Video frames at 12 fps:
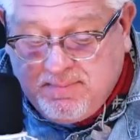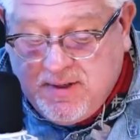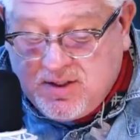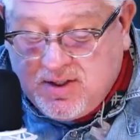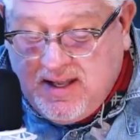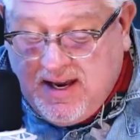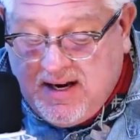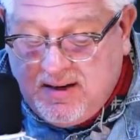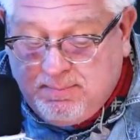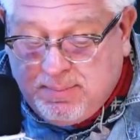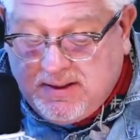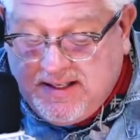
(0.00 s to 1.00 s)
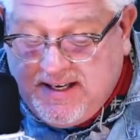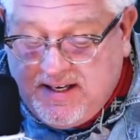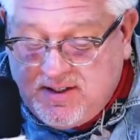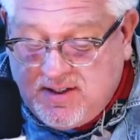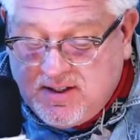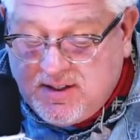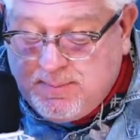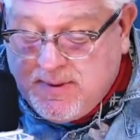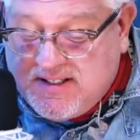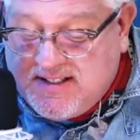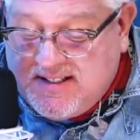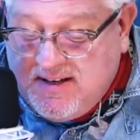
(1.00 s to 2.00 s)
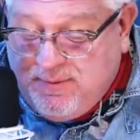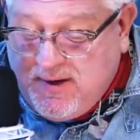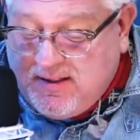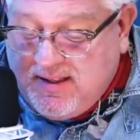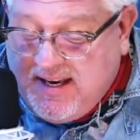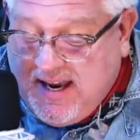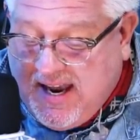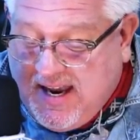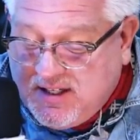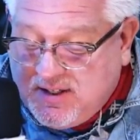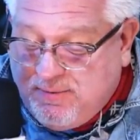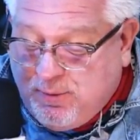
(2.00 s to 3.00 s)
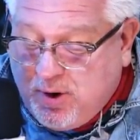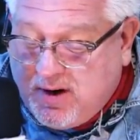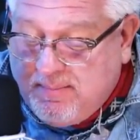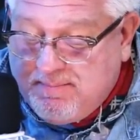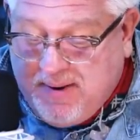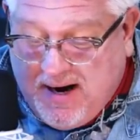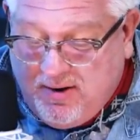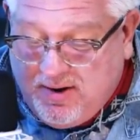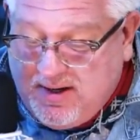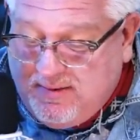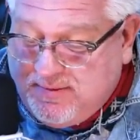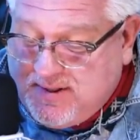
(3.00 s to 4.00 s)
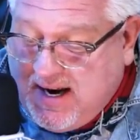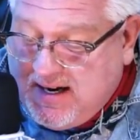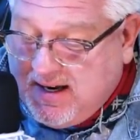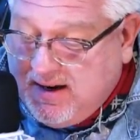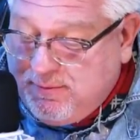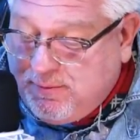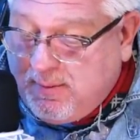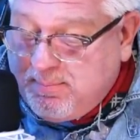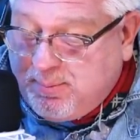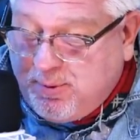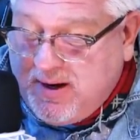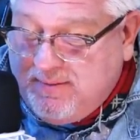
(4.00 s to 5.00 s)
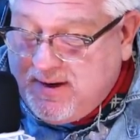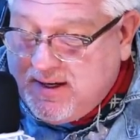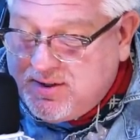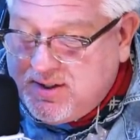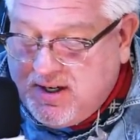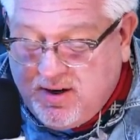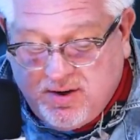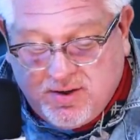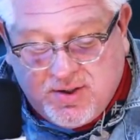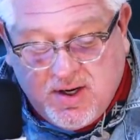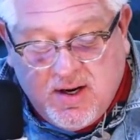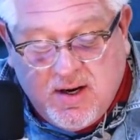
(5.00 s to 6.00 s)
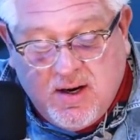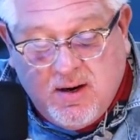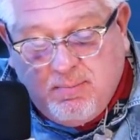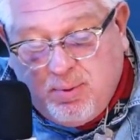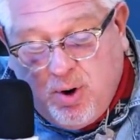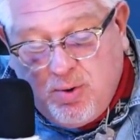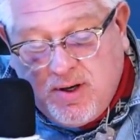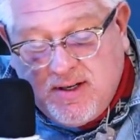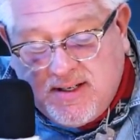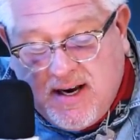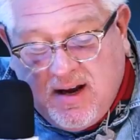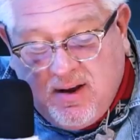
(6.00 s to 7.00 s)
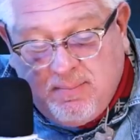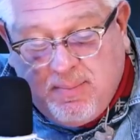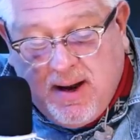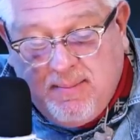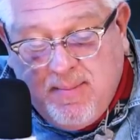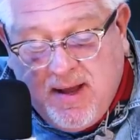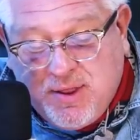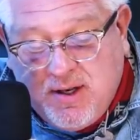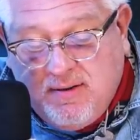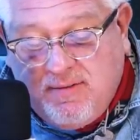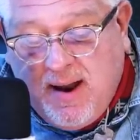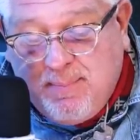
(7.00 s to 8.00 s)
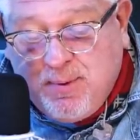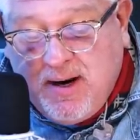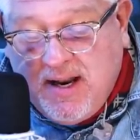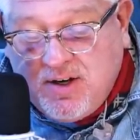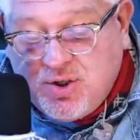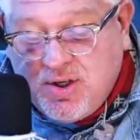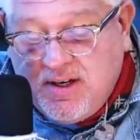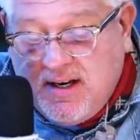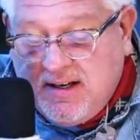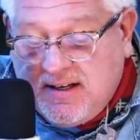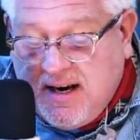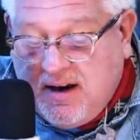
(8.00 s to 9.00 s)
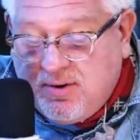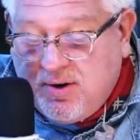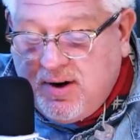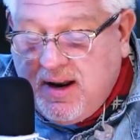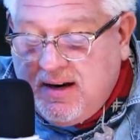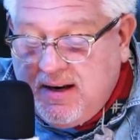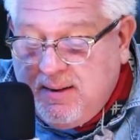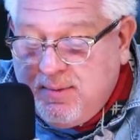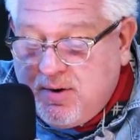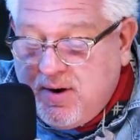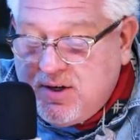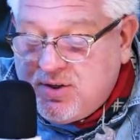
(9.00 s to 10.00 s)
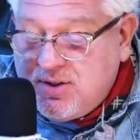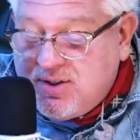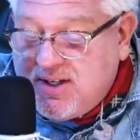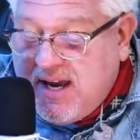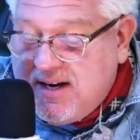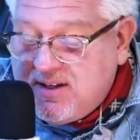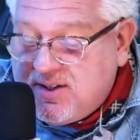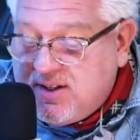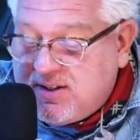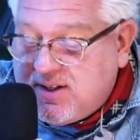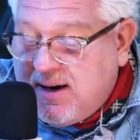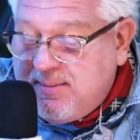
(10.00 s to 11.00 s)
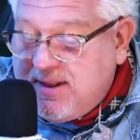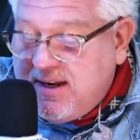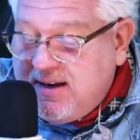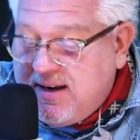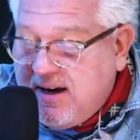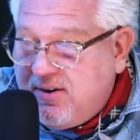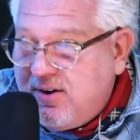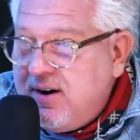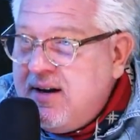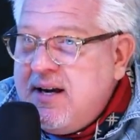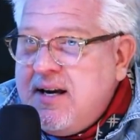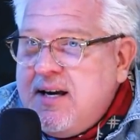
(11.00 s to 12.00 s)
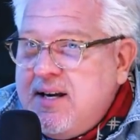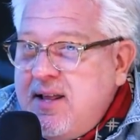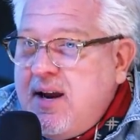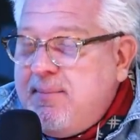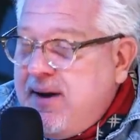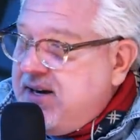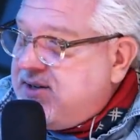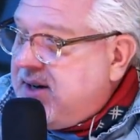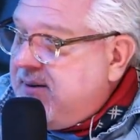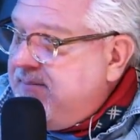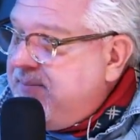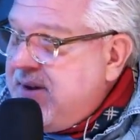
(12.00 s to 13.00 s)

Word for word: misled, please specifically ask for comparative data from previous years broken down by method of apprehension, encounter, and immigration status at the time of the encounter. Isn't that amazing?